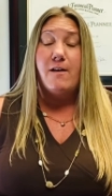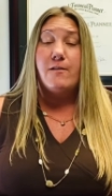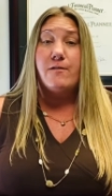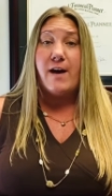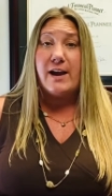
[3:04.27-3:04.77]

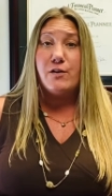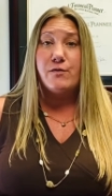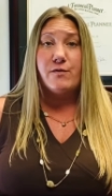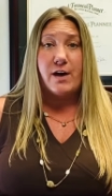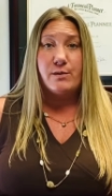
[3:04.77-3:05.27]
FIRE
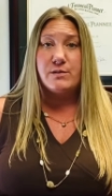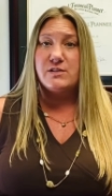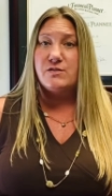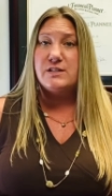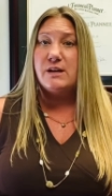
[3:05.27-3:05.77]
followers
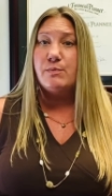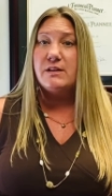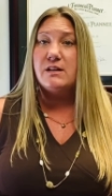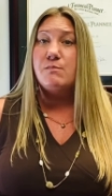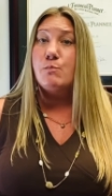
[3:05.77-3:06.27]
are
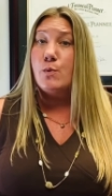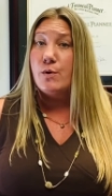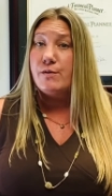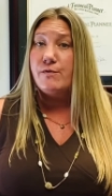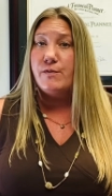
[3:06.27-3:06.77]
typically
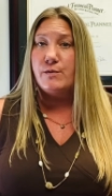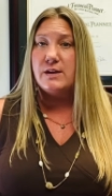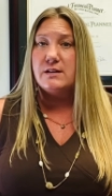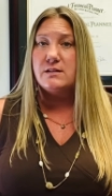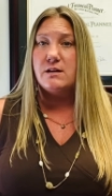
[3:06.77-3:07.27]
more
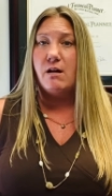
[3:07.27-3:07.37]
focused